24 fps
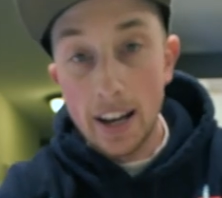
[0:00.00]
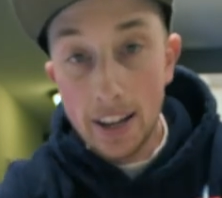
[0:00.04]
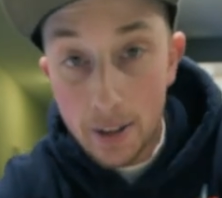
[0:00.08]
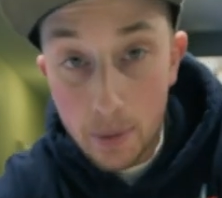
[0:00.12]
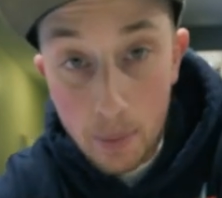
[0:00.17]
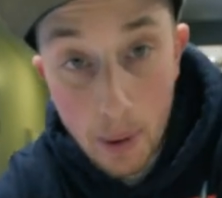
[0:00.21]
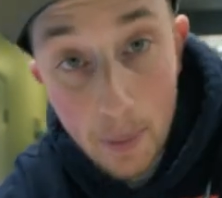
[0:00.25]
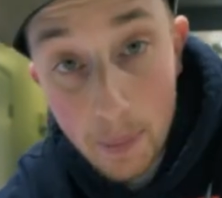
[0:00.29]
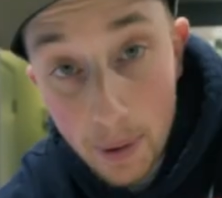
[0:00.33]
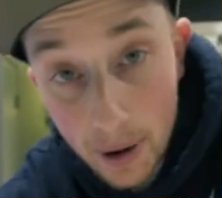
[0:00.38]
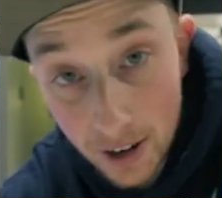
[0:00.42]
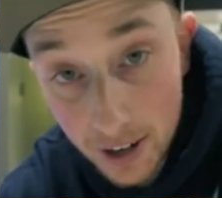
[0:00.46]
head to
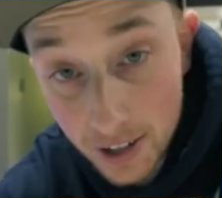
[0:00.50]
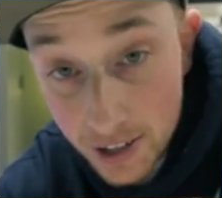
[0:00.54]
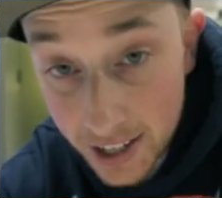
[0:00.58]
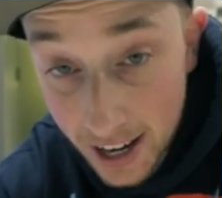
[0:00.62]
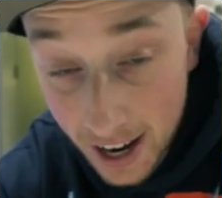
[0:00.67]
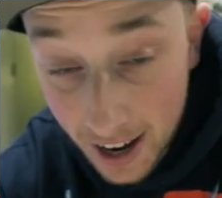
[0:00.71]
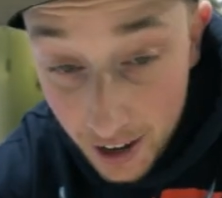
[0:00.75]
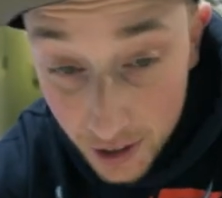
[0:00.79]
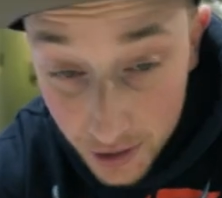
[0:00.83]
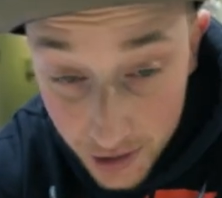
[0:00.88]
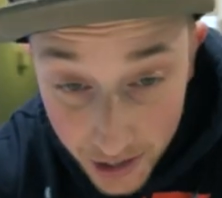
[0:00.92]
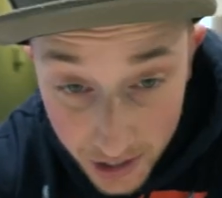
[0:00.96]
my parents'
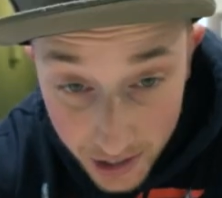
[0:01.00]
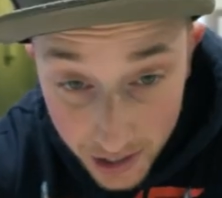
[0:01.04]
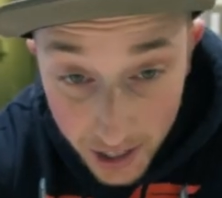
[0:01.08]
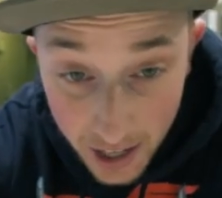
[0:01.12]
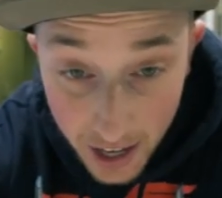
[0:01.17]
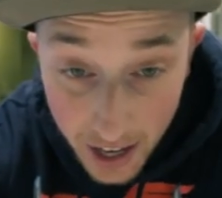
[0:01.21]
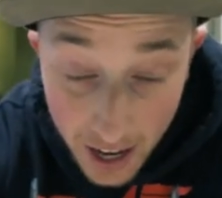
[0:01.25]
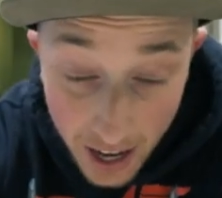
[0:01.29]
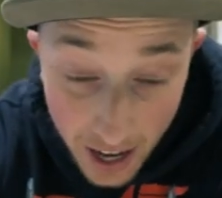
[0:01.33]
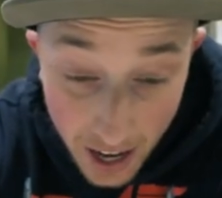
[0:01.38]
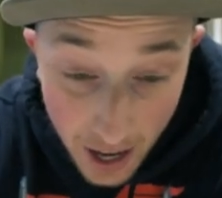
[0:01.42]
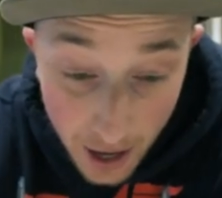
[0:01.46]
house
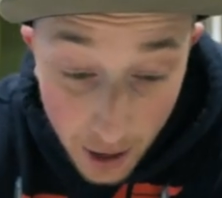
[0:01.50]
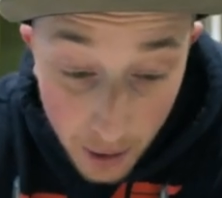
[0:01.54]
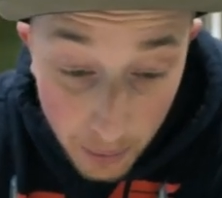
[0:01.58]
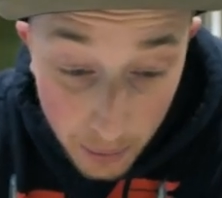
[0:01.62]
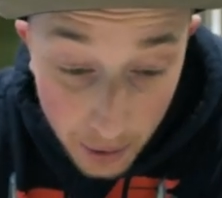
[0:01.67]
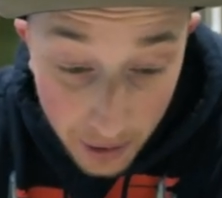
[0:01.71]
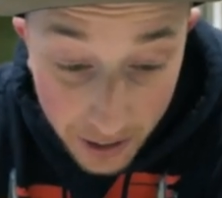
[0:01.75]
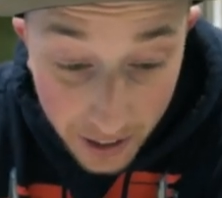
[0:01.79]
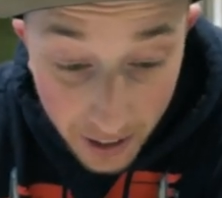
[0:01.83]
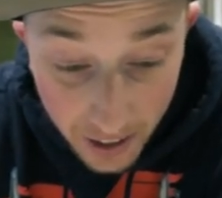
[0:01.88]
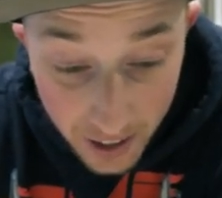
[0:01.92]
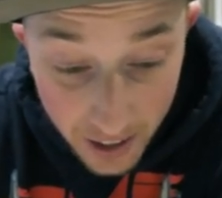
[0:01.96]

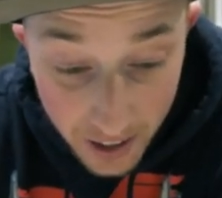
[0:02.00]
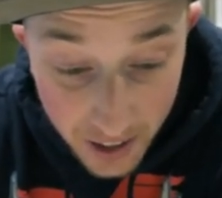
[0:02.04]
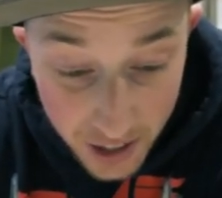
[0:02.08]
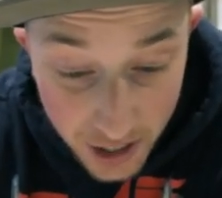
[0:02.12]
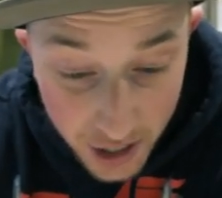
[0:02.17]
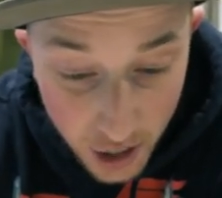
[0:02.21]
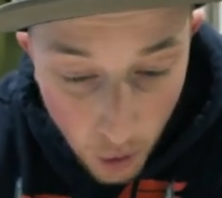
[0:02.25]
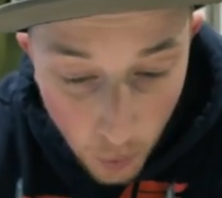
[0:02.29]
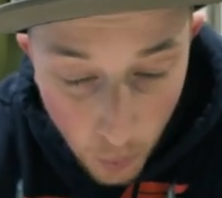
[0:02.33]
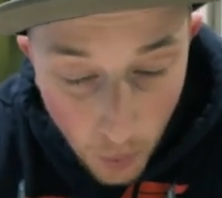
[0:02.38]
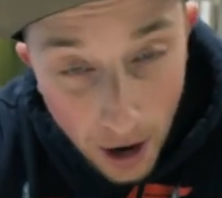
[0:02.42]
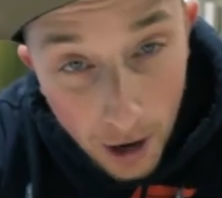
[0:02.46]

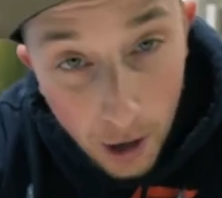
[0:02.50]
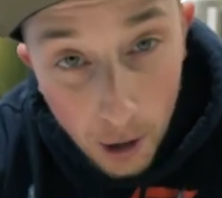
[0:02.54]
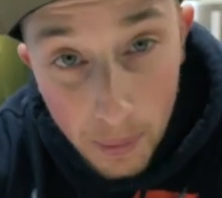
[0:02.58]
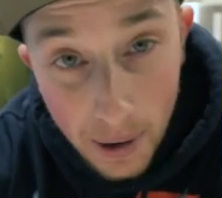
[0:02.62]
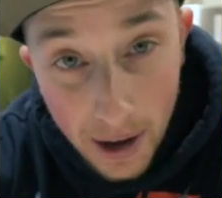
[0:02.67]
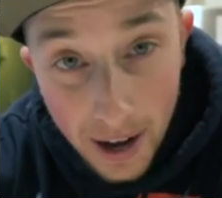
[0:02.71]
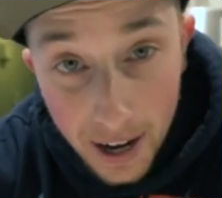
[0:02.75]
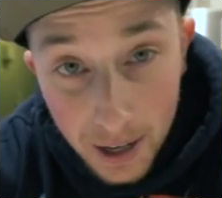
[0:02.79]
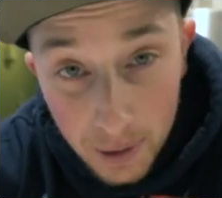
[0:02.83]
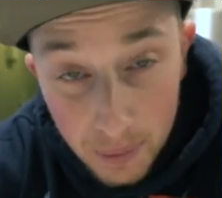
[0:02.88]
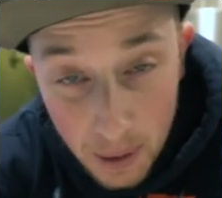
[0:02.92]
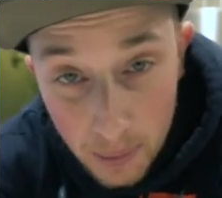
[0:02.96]
because a while
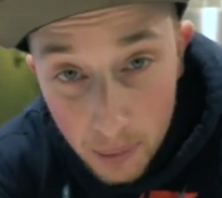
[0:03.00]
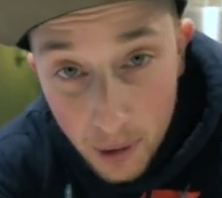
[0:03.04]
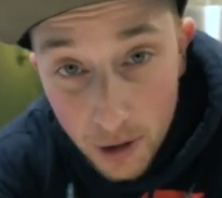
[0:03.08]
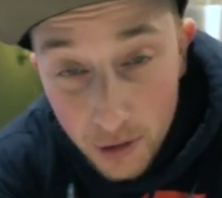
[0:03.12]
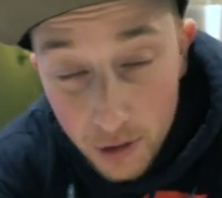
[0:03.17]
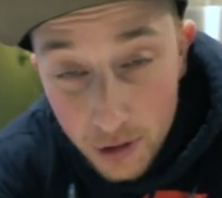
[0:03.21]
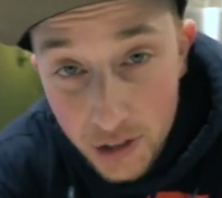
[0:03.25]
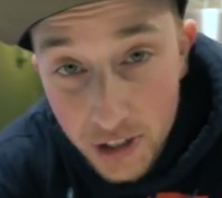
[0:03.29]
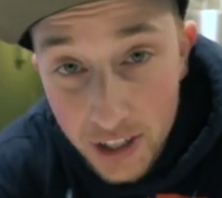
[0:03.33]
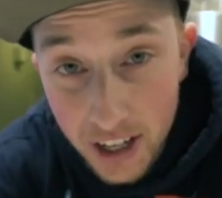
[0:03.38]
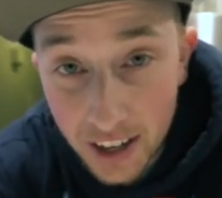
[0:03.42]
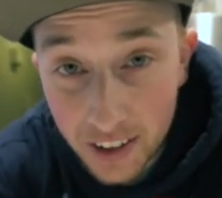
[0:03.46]
back my
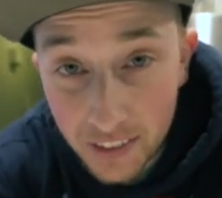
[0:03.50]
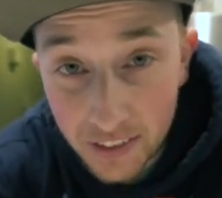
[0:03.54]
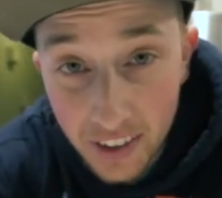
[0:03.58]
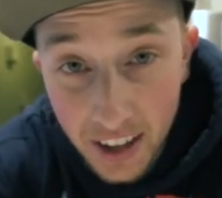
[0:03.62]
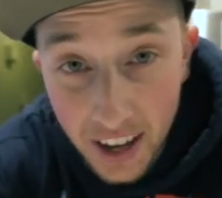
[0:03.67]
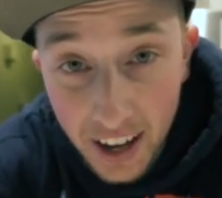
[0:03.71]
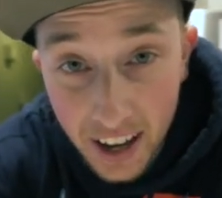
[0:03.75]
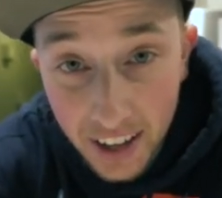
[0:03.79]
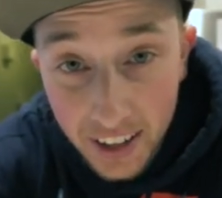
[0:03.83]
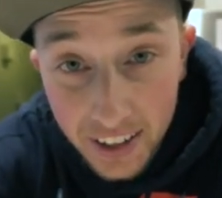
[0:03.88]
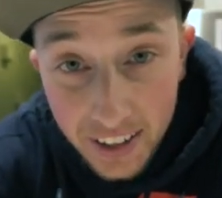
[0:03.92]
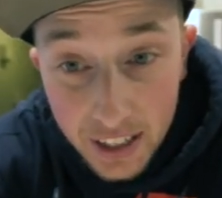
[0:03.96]
brother said
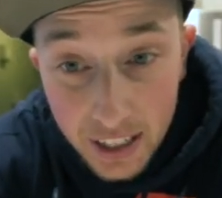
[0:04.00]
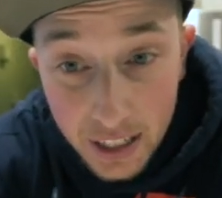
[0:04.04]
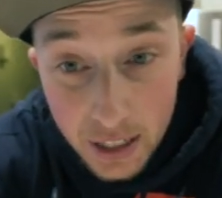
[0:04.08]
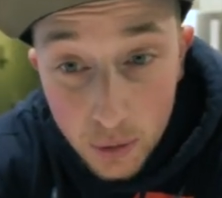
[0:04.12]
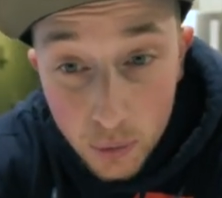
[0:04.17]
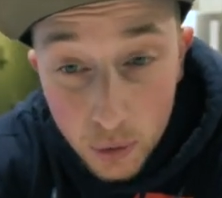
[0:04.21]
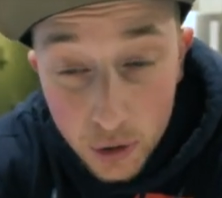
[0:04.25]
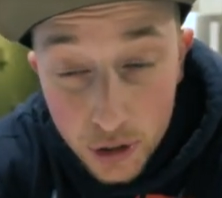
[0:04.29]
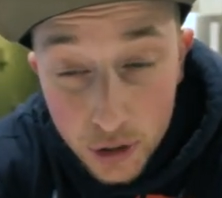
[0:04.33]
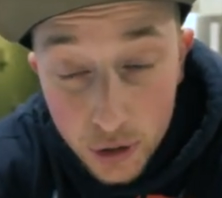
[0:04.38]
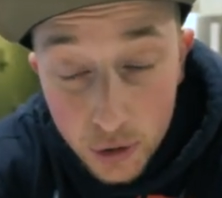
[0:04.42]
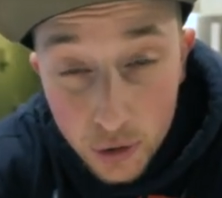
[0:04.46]
that he
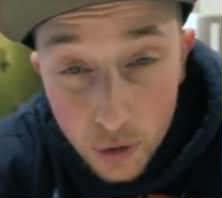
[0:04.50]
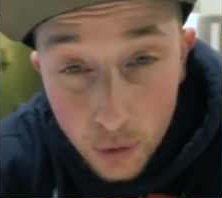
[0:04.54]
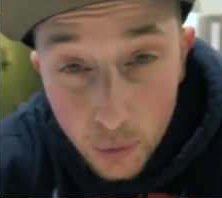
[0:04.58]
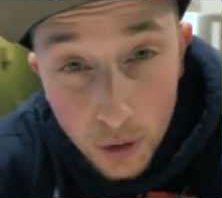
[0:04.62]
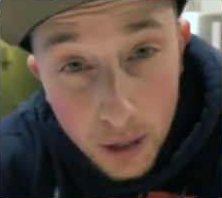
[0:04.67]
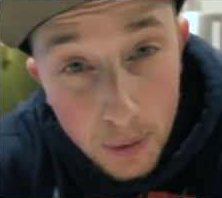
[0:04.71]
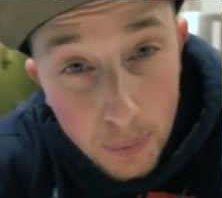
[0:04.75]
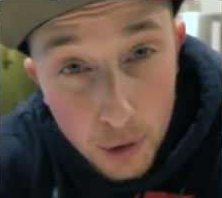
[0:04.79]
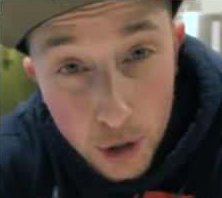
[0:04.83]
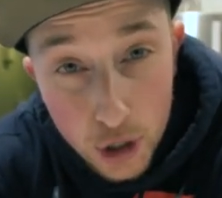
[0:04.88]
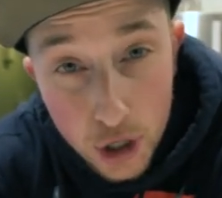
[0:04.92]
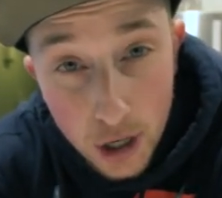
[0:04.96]
would do the
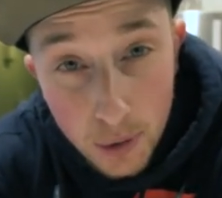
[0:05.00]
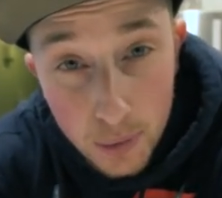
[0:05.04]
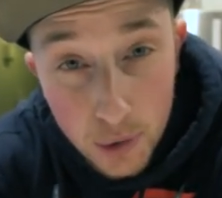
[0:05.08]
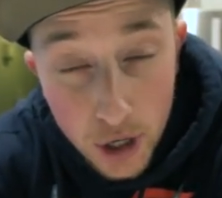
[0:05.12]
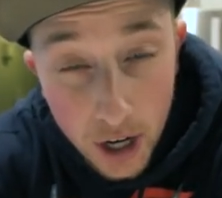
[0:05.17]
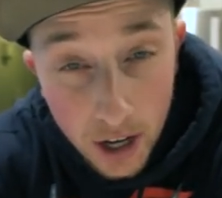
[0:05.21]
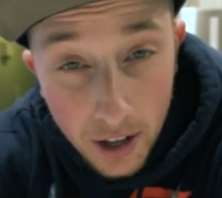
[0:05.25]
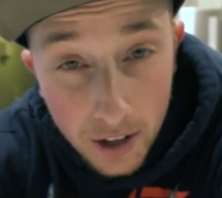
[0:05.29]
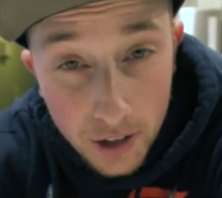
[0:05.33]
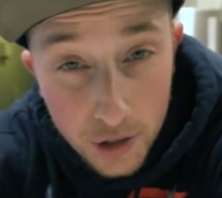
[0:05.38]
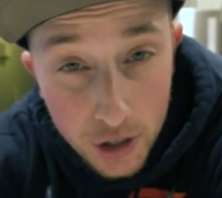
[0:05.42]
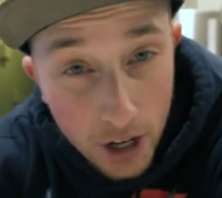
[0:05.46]
Reaper Chip
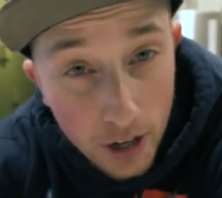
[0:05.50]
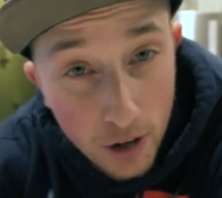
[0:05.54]
Challenge.